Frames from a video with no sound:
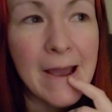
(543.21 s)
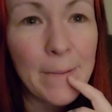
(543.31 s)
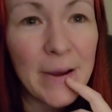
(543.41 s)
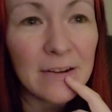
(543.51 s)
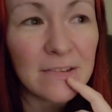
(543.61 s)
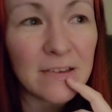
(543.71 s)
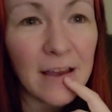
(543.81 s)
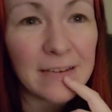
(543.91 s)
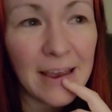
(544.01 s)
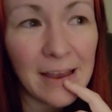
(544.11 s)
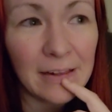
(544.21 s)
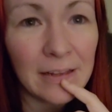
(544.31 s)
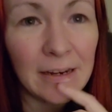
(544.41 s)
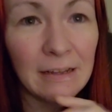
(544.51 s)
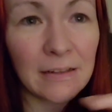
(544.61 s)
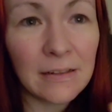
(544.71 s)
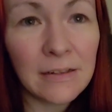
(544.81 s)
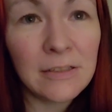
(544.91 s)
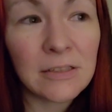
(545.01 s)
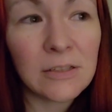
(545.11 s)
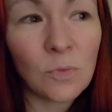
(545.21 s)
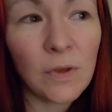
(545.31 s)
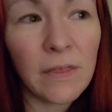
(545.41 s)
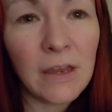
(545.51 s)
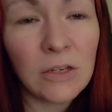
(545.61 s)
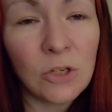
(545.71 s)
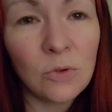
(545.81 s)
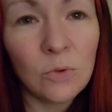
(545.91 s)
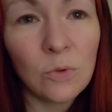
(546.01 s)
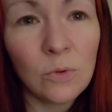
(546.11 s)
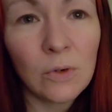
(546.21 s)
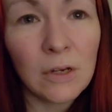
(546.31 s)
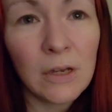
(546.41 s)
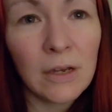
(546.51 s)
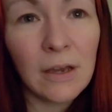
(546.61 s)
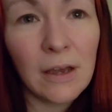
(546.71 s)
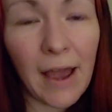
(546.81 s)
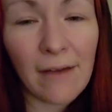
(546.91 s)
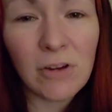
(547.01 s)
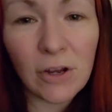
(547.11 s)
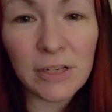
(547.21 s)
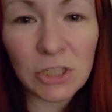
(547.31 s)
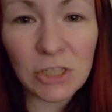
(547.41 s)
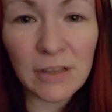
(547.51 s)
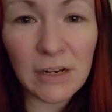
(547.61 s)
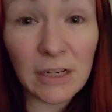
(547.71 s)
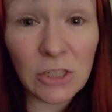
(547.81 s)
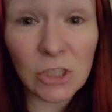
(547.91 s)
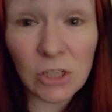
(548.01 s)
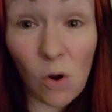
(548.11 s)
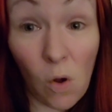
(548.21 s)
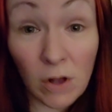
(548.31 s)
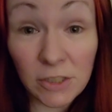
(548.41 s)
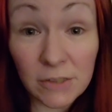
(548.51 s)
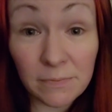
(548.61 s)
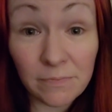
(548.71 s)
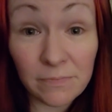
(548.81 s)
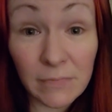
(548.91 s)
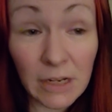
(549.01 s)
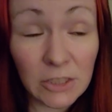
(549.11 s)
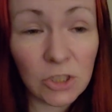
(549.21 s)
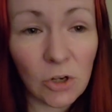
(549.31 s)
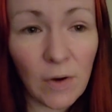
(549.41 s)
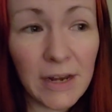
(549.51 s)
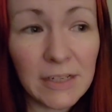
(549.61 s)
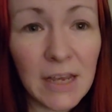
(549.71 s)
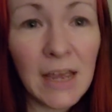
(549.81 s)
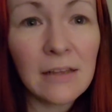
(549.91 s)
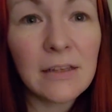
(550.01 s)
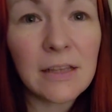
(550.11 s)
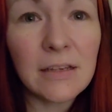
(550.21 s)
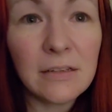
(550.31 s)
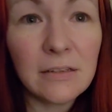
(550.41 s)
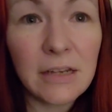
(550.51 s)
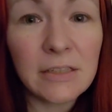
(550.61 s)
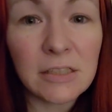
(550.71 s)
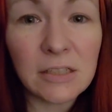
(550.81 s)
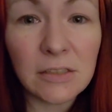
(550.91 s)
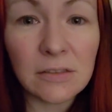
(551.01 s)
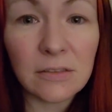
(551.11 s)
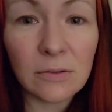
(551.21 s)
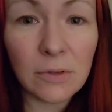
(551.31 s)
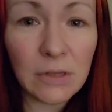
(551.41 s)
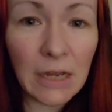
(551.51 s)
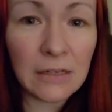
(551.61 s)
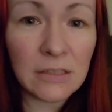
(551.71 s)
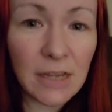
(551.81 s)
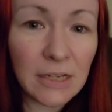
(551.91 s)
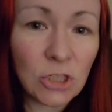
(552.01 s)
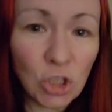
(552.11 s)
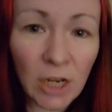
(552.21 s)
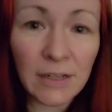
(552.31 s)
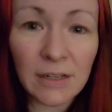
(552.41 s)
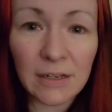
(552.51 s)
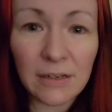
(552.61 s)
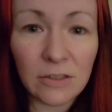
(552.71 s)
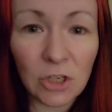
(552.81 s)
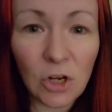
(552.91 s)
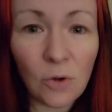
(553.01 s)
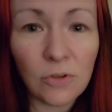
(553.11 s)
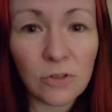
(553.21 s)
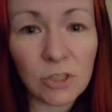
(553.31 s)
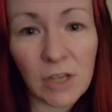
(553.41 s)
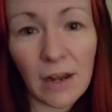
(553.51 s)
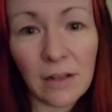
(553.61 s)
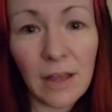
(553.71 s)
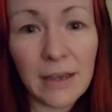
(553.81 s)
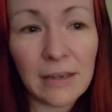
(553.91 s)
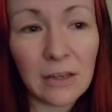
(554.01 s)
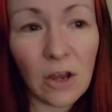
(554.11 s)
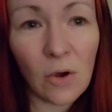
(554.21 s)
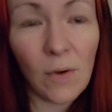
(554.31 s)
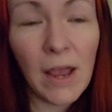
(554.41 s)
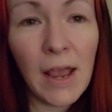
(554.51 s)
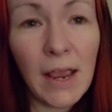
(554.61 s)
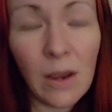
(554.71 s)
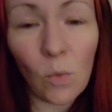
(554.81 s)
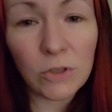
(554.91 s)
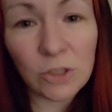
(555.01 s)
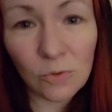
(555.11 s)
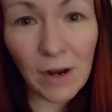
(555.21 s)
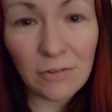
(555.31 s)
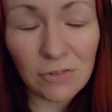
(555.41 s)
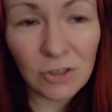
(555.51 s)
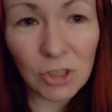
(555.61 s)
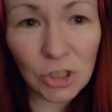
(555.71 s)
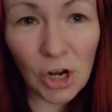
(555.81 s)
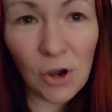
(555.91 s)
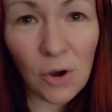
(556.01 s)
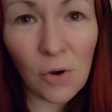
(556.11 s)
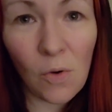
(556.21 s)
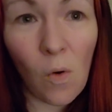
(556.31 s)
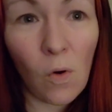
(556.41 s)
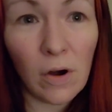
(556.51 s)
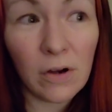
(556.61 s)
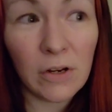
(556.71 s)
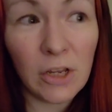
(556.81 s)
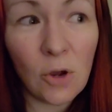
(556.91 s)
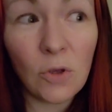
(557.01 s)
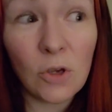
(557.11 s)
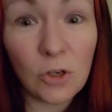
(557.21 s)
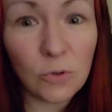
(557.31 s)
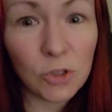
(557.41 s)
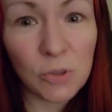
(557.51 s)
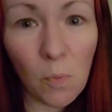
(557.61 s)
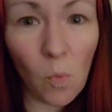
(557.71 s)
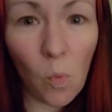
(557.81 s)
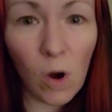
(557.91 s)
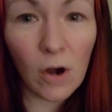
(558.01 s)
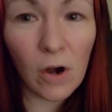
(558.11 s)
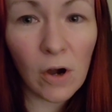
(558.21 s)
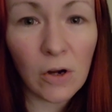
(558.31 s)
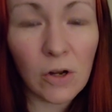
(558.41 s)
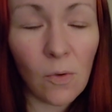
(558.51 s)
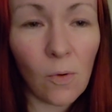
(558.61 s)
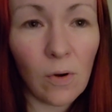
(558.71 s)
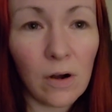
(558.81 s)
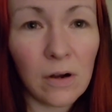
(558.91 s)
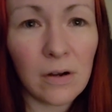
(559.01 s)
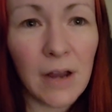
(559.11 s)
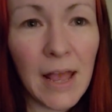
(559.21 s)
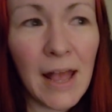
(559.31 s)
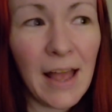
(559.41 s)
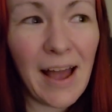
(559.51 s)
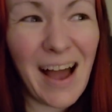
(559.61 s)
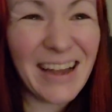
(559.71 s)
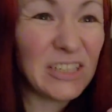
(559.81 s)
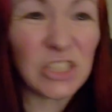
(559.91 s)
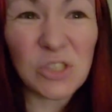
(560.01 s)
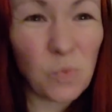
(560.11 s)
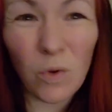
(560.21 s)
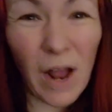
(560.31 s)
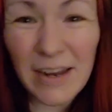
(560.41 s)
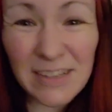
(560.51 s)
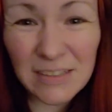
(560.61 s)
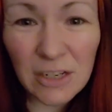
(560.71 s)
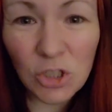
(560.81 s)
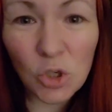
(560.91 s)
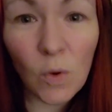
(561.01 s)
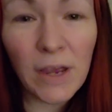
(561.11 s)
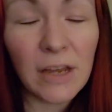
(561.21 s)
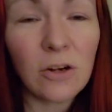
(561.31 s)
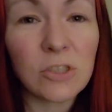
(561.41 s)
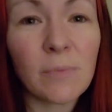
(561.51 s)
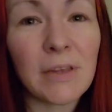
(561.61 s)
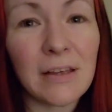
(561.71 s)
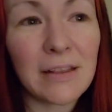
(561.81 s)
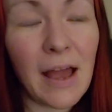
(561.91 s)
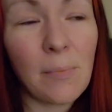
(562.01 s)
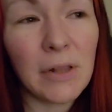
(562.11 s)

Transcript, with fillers: America's Got Talent, at least when they do have an audition that isn't awesome, that isn't great, like they they still they say it gently, you know, they're just kind of like, you know, it wasn't right for the show or, you know, you could use some work or I just I didn't enjoy it or something like that.